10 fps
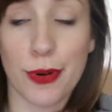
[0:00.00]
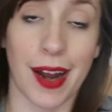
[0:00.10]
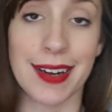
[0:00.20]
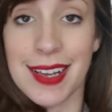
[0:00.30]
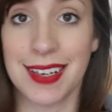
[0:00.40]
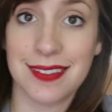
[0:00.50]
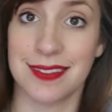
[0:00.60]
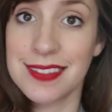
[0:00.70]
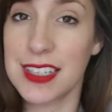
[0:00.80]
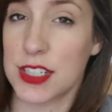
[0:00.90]
pregnant
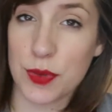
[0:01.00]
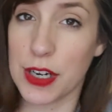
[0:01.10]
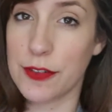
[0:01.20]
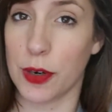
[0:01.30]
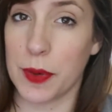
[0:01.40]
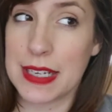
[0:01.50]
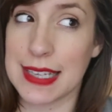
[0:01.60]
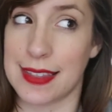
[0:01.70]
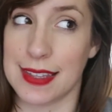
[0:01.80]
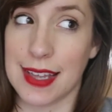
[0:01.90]
in 24
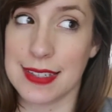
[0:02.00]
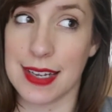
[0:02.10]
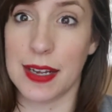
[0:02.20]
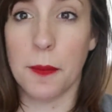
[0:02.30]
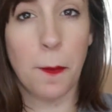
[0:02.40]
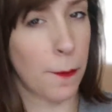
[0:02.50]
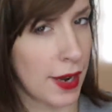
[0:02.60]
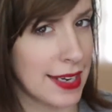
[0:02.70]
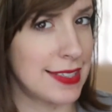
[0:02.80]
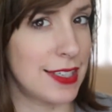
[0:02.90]
weeks. I think that's gonna
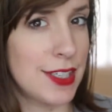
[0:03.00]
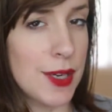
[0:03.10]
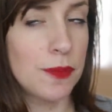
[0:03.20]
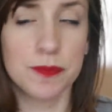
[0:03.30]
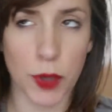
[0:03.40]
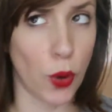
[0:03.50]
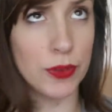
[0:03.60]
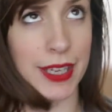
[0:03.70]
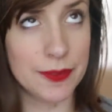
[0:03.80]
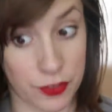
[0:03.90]
continue
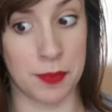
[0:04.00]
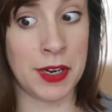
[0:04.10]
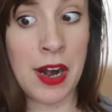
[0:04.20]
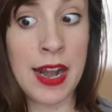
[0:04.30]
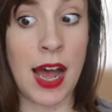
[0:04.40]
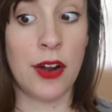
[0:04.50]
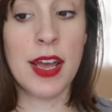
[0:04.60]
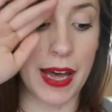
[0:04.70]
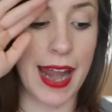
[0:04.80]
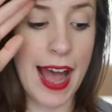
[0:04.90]
only from here on out.
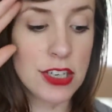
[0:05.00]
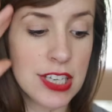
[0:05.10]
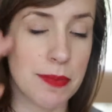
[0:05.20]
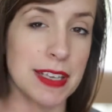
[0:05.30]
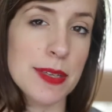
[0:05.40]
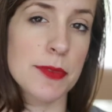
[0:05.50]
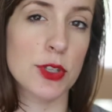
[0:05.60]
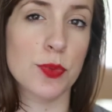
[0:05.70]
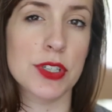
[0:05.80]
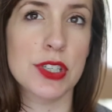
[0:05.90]
But actually my
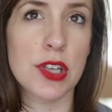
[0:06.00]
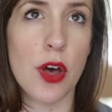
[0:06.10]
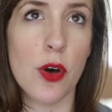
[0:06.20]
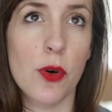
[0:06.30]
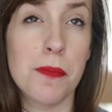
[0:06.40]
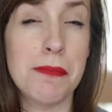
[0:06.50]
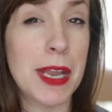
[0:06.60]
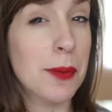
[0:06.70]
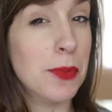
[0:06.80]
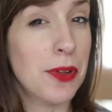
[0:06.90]
symptoms were so
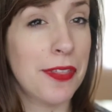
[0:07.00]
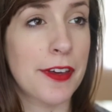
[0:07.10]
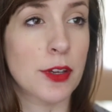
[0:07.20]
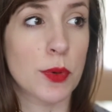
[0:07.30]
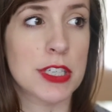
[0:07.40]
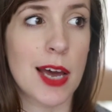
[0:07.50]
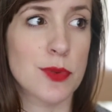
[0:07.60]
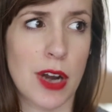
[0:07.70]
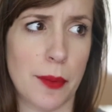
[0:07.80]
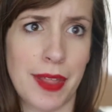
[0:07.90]
minimal that there were
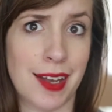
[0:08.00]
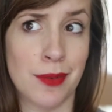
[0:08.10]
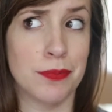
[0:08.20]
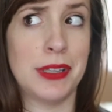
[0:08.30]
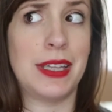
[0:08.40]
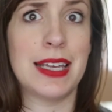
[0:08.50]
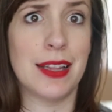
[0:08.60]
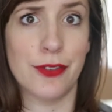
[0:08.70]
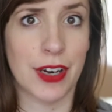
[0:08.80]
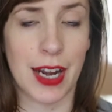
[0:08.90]
times when I would like
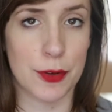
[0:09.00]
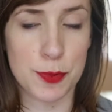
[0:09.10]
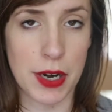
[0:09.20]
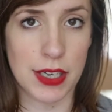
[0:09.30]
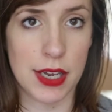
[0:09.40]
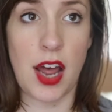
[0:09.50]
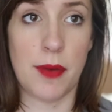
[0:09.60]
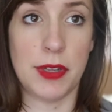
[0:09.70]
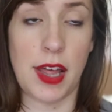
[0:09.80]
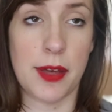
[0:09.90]
completely forget I was pregnant.
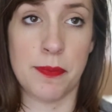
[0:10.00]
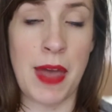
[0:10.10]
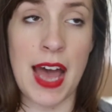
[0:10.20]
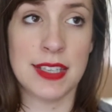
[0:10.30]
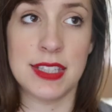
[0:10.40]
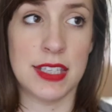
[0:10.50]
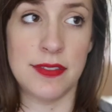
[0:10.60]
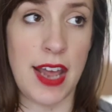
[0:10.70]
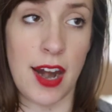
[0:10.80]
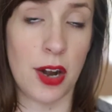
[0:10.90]
I'd be like past the
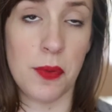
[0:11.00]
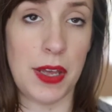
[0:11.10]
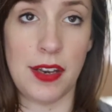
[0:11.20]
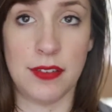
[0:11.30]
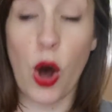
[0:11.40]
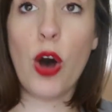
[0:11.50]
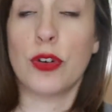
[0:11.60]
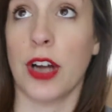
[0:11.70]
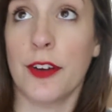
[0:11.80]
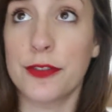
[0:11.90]
heroin.
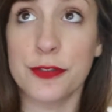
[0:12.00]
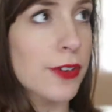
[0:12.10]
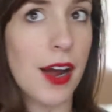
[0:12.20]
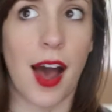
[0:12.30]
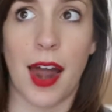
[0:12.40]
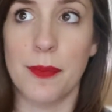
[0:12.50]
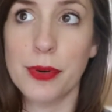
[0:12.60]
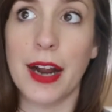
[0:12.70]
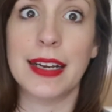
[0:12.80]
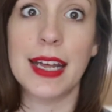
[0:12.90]
Oh, I forgot I'm
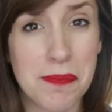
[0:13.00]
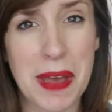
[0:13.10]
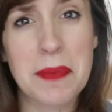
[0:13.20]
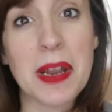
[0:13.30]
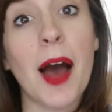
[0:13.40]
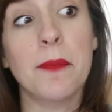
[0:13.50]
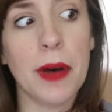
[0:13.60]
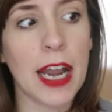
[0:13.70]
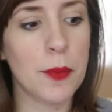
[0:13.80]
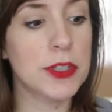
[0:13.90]
pregnant. Maybe not,
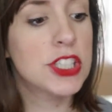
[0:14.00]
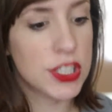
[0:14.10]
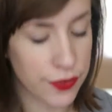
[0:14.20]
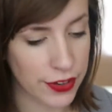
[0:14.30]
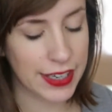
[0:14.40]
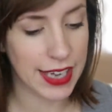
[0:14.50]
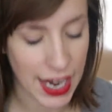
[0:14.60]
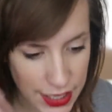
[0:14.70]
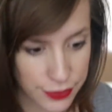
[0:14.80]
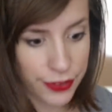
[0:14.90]
but I would just
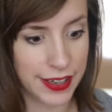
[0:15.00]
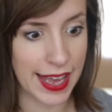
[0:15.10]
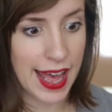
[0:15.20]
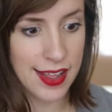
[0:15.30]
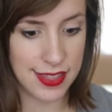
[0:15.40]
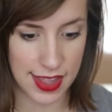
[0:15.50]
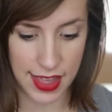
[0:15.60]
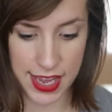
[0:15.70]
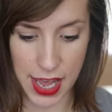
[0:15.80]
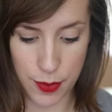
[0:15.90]
kind of forget that
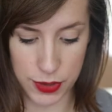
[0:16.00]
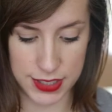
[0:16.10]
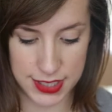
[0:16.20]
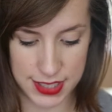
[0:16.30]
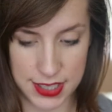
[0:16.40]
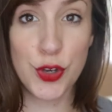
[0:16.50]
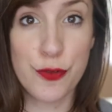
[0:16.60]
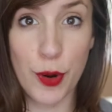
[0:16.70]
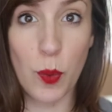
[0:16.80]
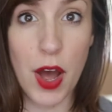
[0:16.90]
like I was
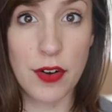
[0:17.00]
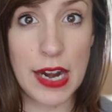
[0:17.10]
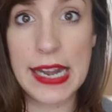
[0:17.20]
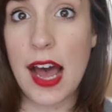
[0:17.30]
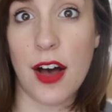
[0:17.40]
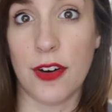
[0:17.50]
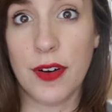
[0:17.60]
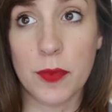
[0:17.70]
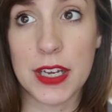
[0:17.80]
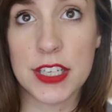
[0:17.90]
2 for 1 right
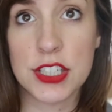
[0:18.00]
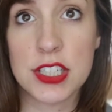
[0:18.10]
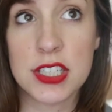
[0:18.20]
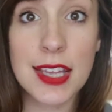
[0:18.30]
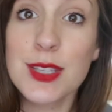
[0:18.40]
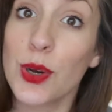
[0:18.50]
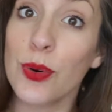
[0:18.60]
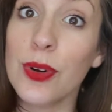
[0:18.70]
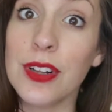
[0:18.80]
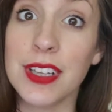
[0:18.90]
now, which that's
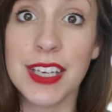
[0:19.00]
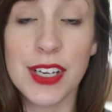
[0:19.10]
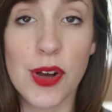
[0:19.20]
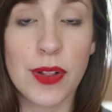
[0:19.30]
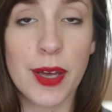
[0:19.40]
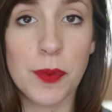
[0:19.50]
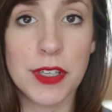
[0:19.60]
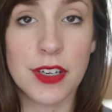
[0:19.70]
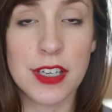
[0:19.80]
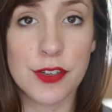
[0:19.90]
cool. You know, like
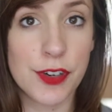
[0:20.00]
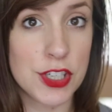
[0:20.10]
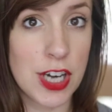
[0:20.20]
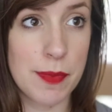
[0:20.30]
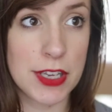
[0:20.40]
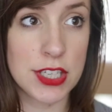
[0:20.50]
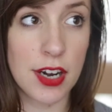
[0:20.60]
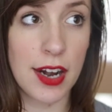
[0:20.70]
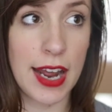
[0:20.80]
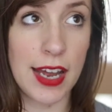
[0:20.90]
when you're in your first
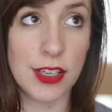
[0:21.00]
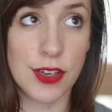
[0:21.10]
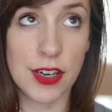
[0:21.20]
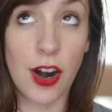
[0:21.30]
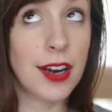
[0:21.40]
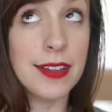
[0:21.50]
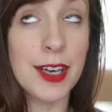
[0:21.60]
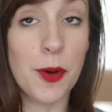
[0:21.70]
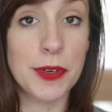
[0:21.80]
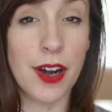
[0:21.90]
trimester and you can
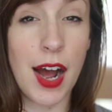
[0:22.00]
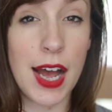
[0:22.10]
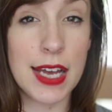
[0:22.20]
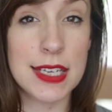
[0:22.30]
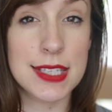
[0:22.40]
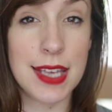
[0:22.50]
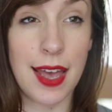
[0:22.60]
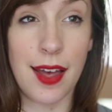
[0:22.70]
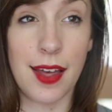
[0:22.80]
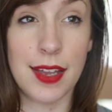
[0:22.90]
hardly open your eyes
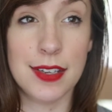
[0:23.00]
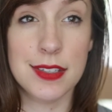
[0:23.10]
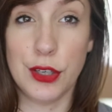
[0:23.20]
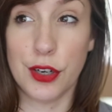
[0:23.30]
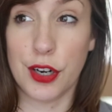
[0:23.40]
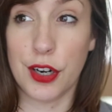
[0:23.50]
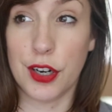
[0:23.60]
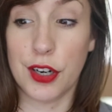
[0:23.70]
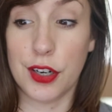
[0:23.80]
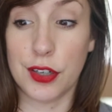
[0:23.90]
and
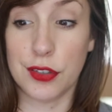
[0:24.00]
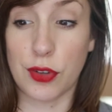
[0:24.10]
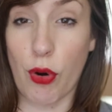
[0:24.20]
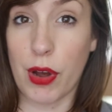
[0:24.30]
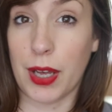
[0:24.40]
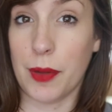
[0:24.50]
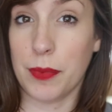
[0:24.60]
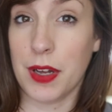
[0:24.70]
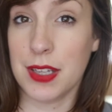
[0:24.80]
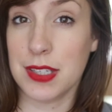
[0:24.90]
you're throwing
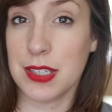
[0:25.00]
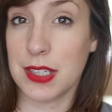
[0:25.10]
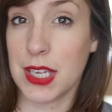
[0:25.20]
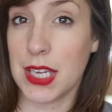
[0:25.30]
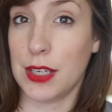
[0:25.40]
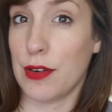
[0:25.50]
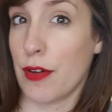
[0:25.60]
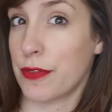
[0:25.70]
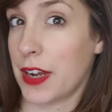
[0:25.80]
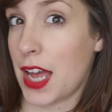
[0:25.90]
up constantly, you
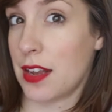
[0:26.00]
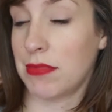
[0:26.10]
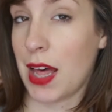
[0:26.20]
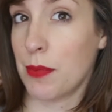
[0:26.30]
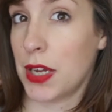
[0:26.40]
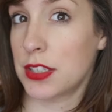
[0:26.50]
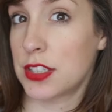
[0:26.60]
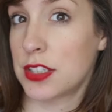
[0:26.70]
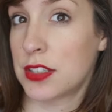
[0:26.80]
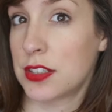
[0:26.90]
don't forget that
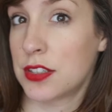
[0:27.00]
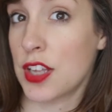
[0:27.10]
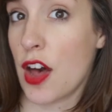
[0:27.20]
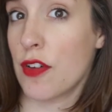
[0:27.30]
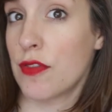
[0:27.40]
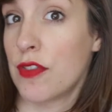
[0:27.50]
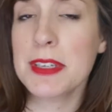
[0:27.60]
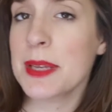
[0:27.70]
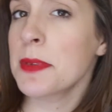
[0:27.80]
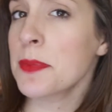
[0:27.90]
much. So my
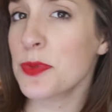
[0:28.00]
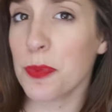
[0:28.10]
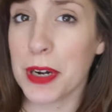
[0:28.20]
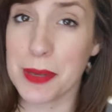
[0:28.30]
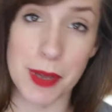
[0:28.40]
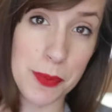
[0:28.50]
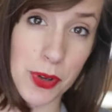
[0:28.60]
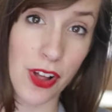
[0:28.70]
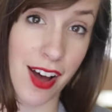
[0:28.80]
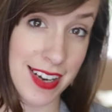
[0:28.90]
symptoms were pretty
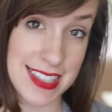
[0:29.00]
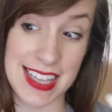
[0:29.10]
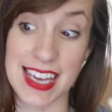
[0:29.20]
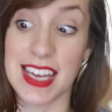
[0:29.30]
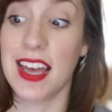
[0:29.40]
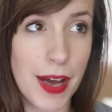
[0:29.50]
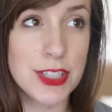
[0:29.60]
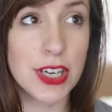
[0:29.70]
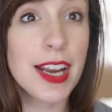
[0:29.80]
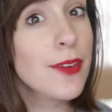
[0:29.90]
minimal, honestly. I
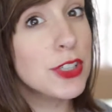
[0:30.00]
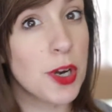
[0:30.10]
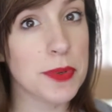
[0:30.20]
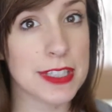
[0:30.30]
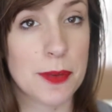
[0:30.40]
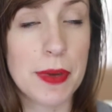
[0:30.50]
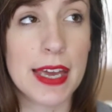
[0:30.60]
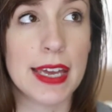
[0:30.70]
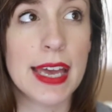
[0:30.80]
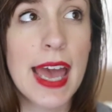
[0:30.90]
started having trouble
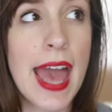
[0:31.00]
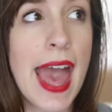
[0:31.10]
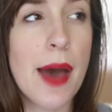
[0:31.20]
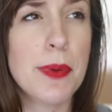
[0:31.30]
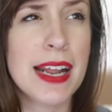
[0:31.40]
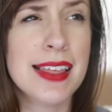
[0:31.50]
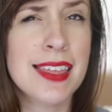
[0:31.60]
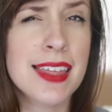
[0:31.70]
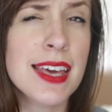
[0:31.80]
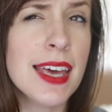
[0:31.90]
sleeping. But I
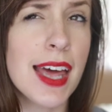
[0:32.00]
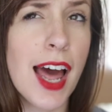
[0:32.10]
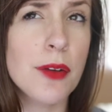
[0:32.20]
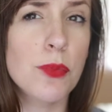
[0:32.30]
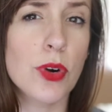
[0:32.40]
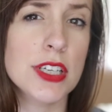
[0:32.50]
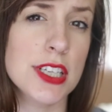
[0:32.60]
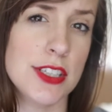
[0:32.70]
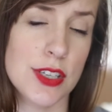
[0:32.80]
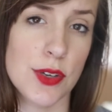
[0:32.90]
think it had more
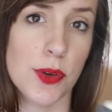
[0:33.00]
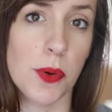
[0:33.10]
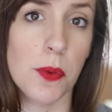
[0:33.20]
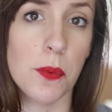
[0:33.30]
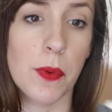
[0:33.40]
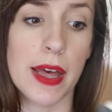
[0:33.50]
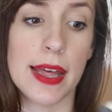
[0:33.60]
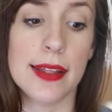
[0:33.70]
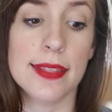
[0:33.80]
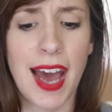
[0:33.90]
to do
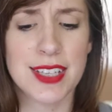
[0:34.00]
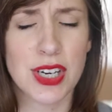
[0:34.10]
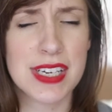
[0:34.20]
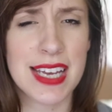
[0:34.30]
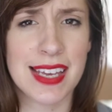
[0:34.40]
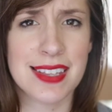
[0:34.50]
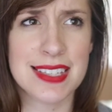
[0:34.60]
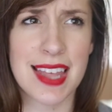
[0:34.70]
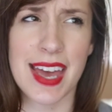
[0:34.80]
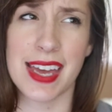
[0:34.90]
with, I started taking
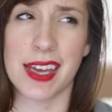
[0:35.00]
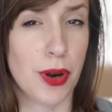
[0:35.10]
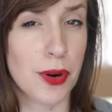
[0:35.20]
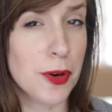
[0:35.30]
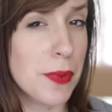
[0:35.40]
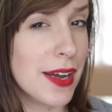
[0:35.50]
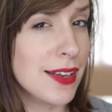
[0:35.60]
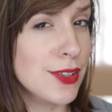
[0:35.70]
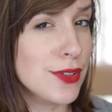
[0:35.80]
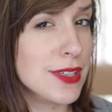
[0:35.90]
this like Preggo
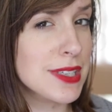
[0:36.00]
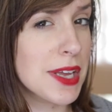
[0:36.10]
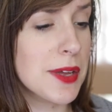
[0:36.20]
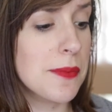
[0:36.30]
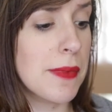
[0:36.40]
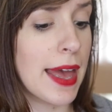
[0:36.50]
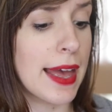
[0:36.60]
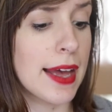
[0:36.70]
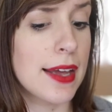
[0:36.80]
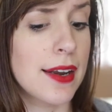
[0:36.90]
brand Unisom,
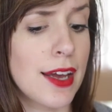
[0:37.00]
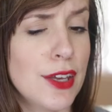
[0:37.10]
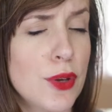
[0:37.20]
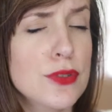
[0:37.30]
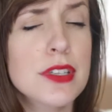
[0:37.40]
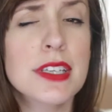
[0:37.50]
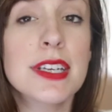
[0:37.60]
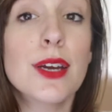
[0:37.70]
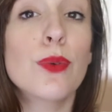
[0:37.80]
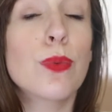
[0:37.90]
and I usually
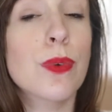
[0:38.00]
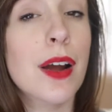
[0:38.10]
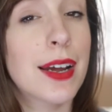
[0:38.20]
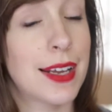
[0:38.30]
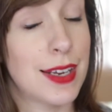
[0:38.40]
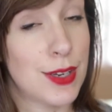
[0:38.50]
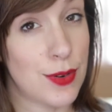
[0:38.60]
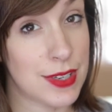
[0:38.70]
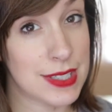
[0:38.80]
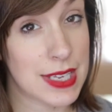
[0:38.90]
take Rite Aid
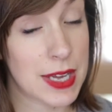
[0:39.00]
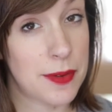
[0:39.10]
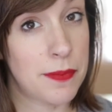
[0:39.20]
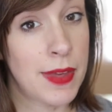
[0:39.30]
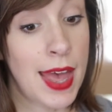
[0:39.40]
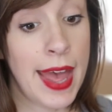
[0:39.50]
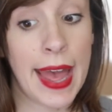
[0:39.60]
Unisom.